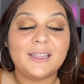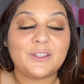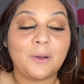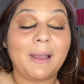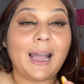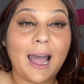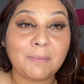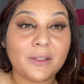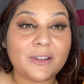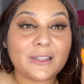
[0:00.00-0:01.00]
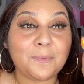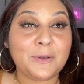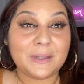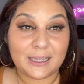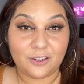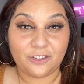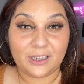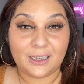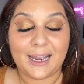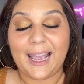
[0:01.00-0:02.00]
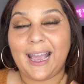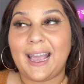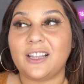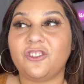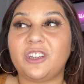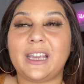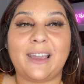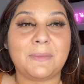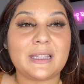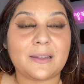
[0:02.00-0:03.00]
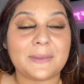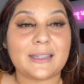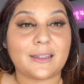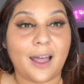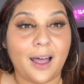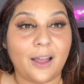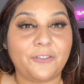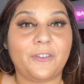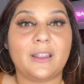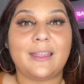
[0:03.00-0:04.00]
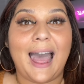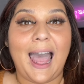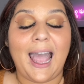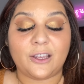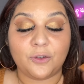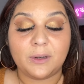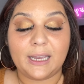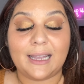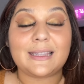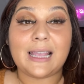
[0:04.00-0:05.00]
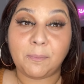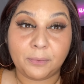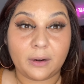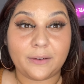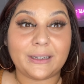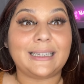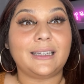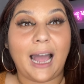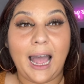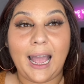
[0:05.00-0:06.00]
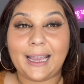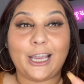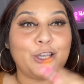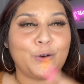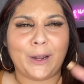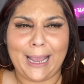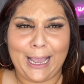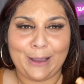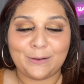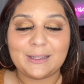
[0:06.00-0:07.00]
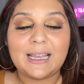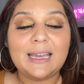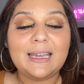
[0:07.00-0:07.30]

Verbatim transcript: So my godmother is a beautician, and she gave me some stuff that you can temporarily dye your hairs.